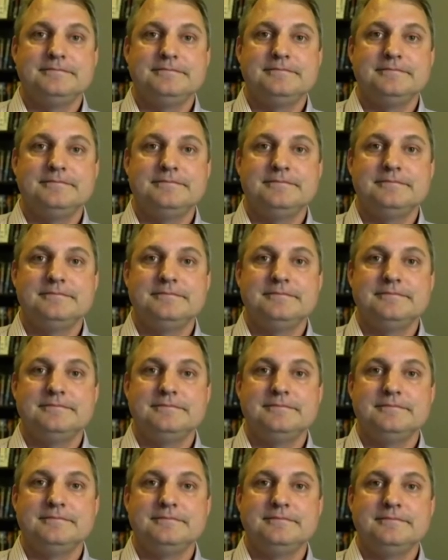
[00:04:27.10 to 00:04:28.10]

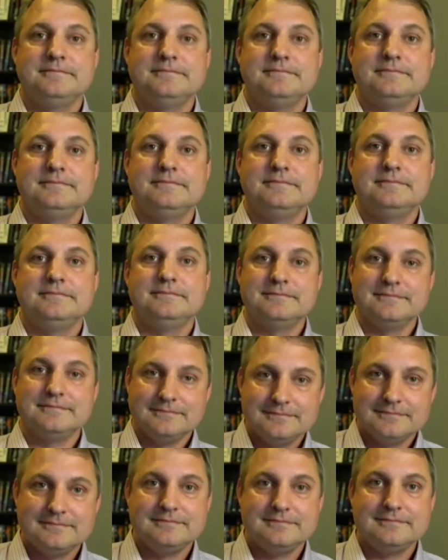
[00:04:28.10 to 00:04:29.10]

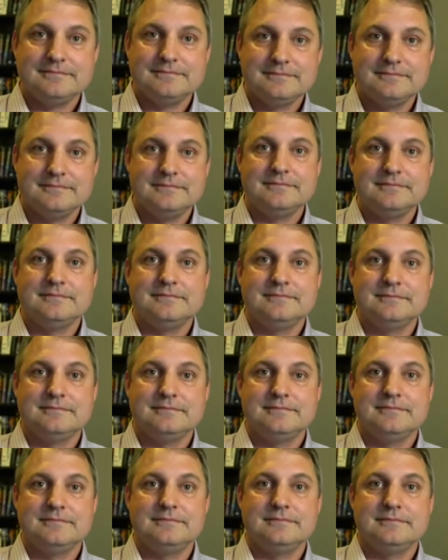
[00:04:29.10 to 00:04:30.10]

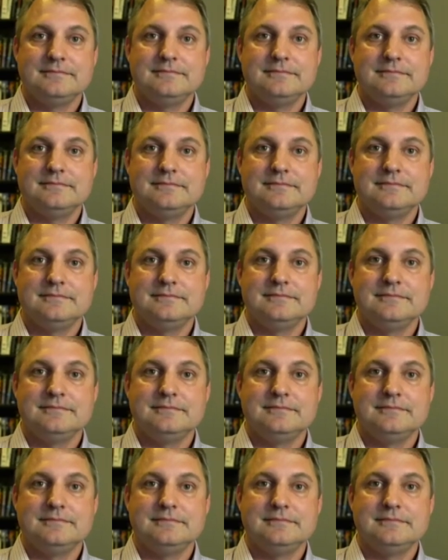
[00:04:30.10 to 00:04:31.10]

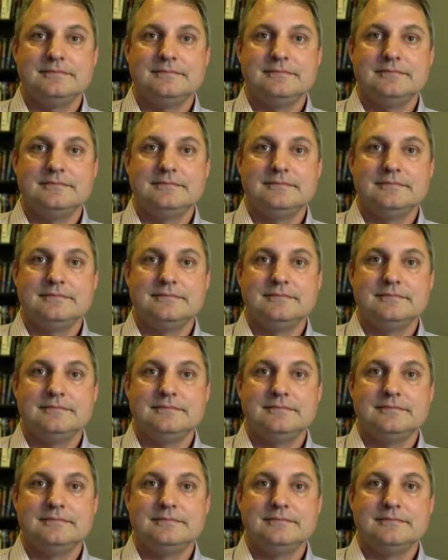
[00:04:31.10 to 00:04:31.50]
No words are spoken by the person on screen.